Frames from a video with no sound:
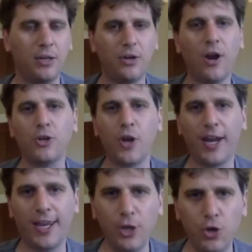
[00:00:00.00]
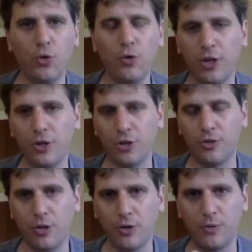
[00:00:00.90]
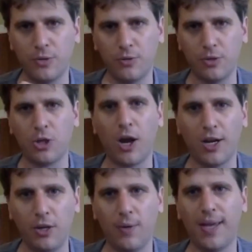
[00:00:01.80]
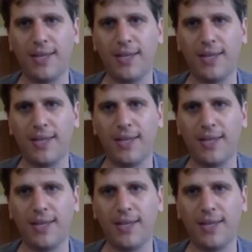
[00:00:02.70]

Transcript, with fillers: They're not tracking you. They're just, they're talking to you as,